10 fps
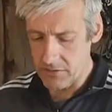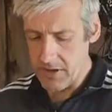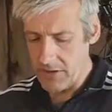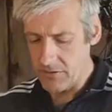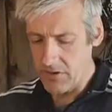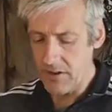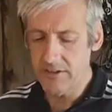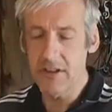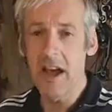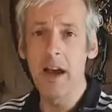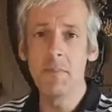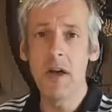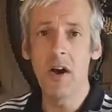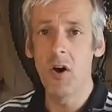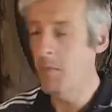Okay, so I'm going to time
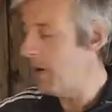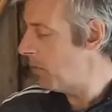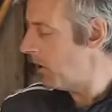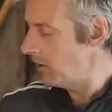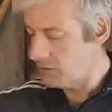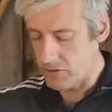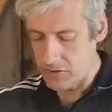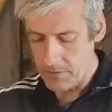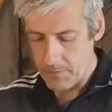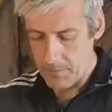that on my watch.